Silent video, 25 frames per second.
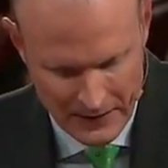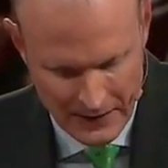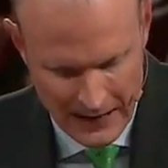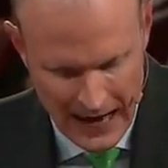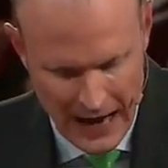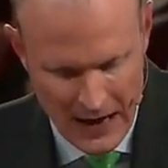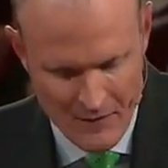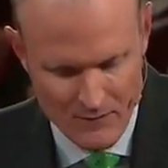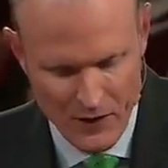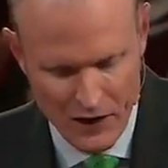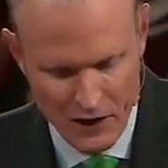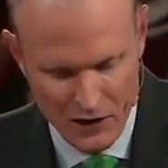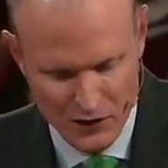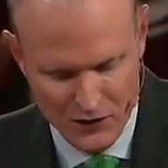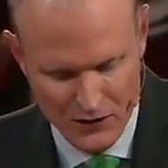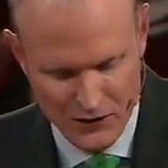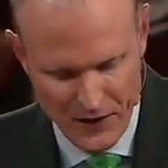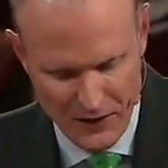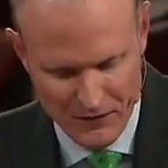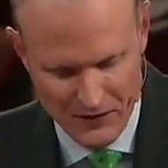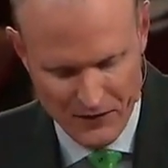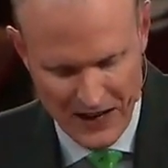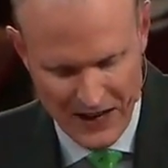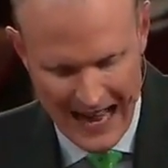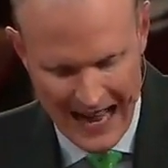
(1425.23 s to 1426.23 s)
And verse
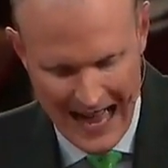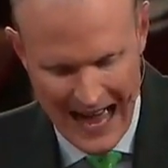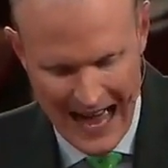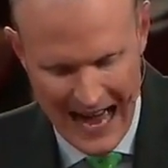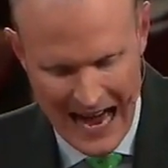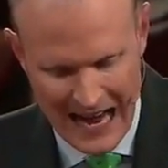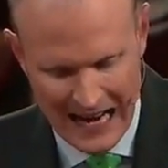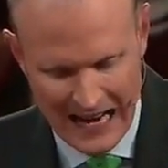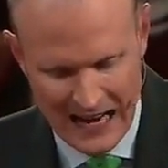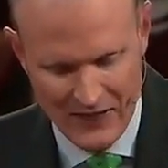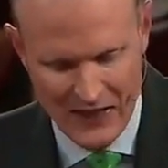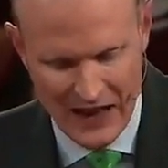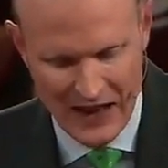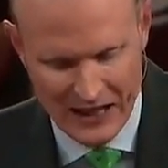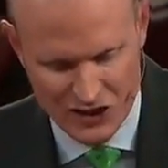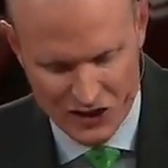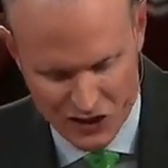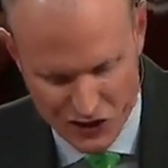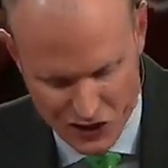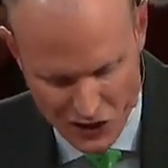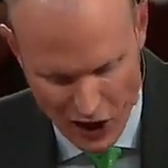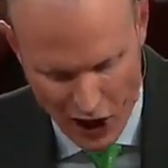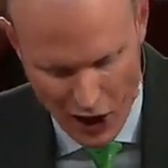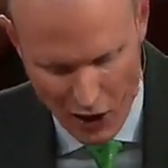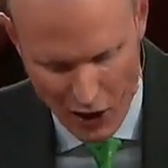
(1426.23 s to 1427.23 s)
59, and they
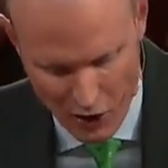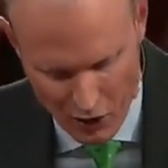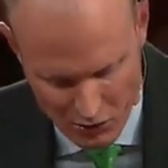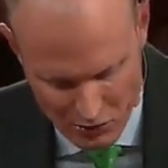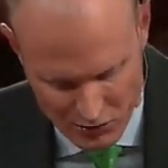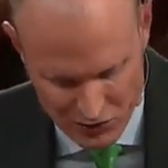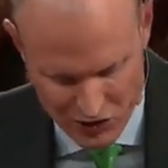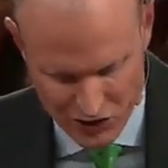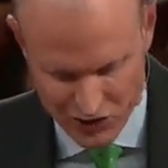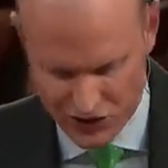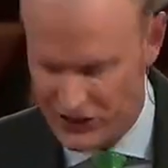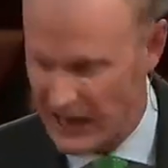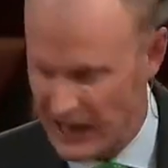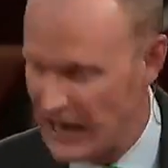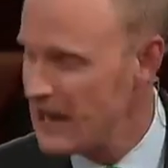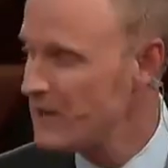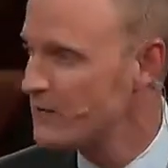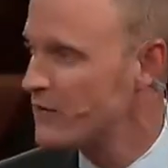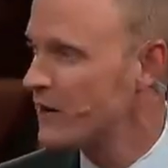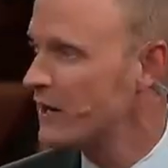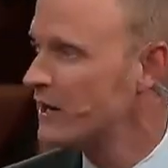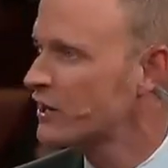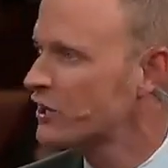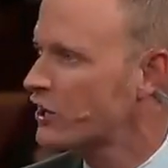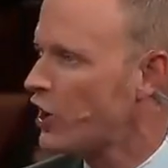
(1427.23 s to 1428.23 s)
stoned
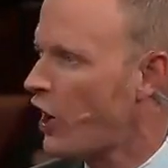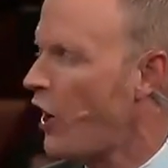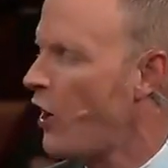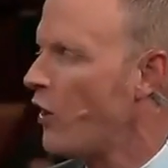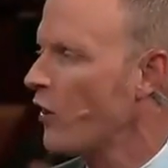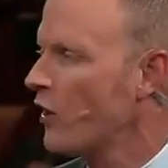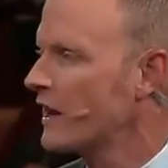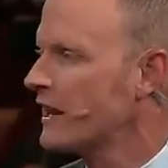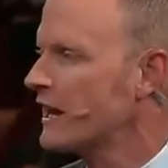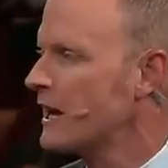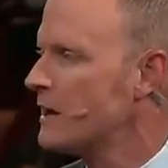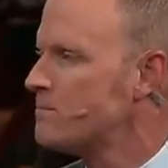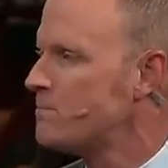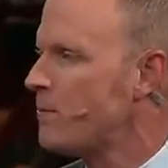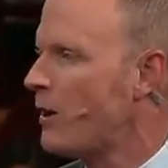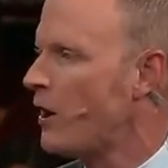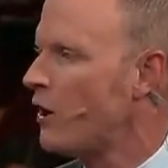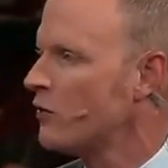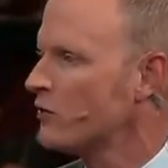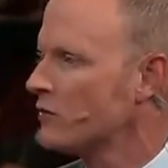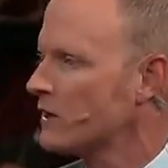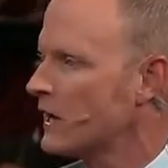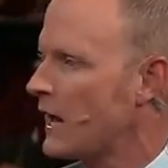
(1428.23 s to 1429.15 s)
Stephen, calling upon